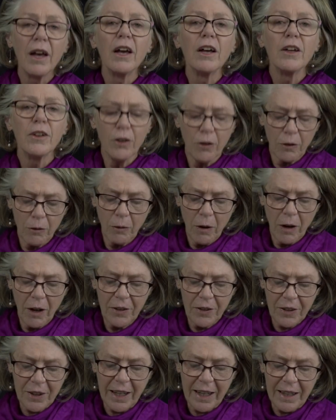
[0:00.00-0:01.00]
"You're right
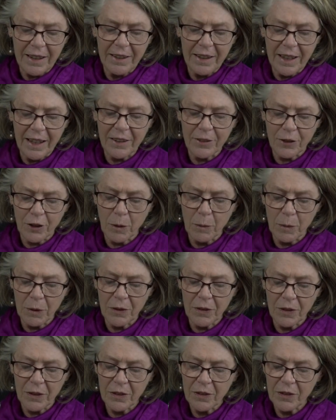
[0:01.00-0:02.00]
again now,
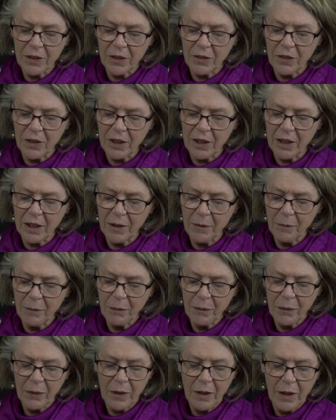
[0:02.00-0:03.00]
Thomas," said Chinky.
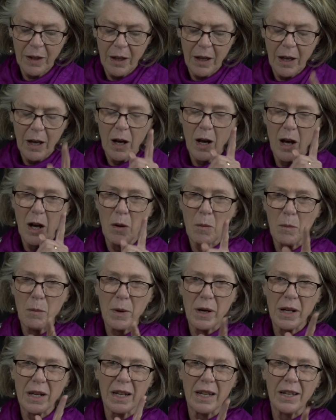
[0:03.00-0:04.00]

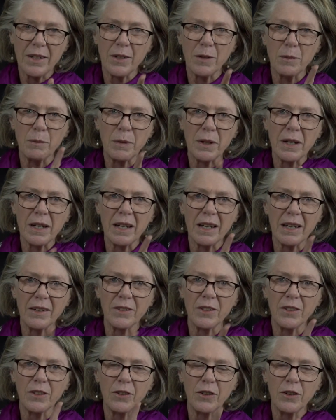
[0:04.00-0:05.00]
"But let it be a
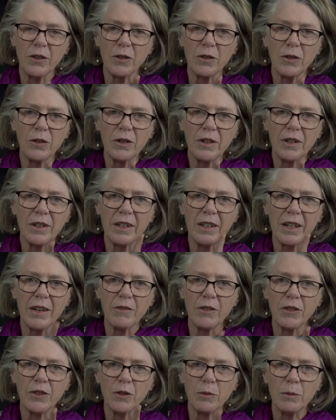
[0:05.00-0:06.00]
lesson to you
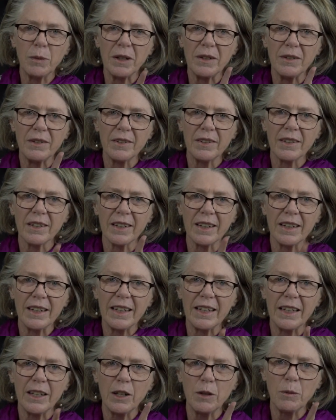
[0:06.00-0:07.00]
never to be silly
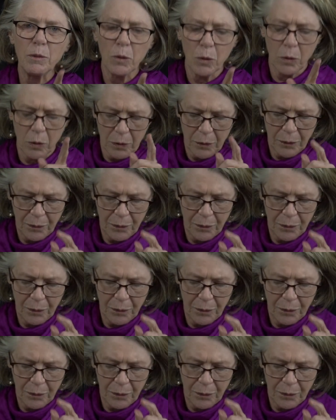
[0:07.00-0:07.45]
any more."